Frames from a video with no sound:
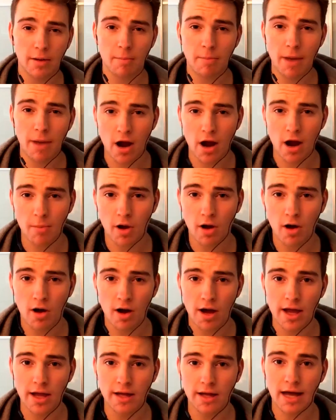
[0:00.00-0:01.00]
Barry
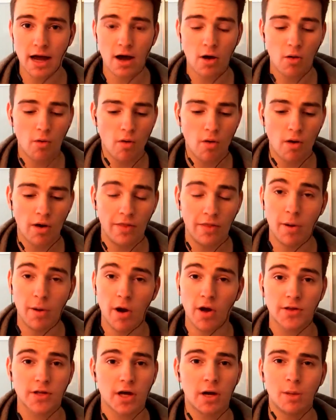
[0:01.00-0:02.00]
Mackay now in the
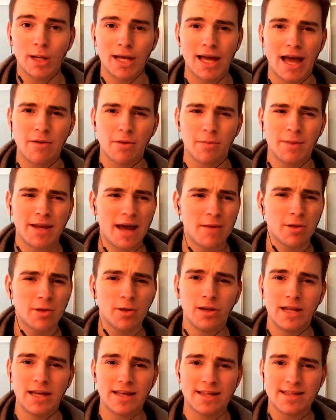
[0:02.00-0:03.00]
past couple of games have been
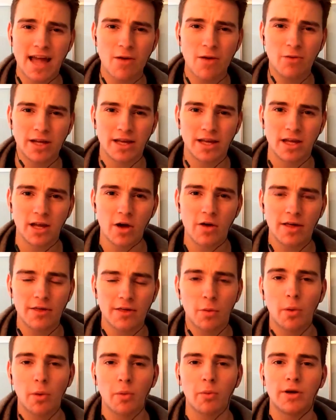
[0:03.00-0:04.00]
absolutely astounding. That's
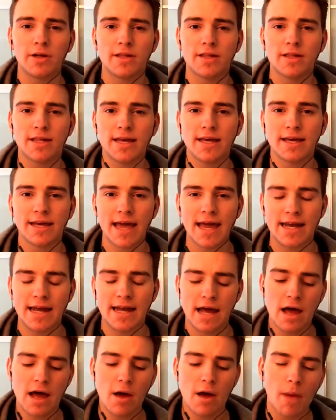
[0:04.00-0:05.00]
what we wanted to see again.
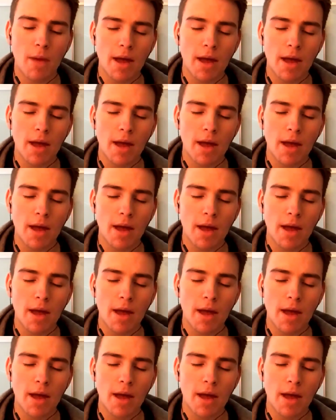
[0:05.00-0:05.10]
I mean, maybe